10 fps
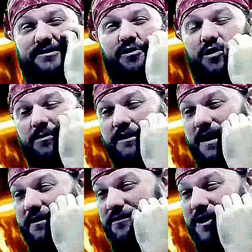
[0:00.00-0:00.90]
to score with
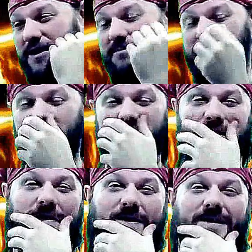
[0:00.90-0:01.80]
Daphne.
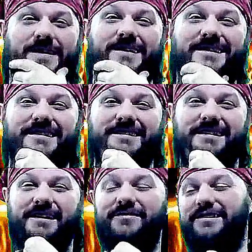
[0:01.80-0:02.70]

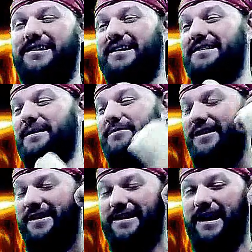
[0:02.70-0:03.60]
He even said
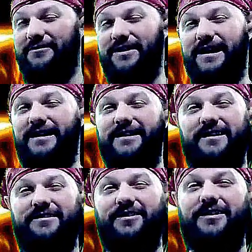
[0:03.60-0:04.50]
dibs on Daphne.
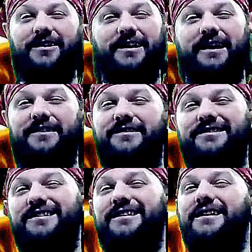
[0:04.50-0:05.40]
That's
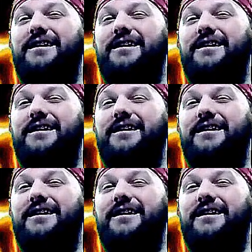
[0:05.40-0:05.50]
hilarious.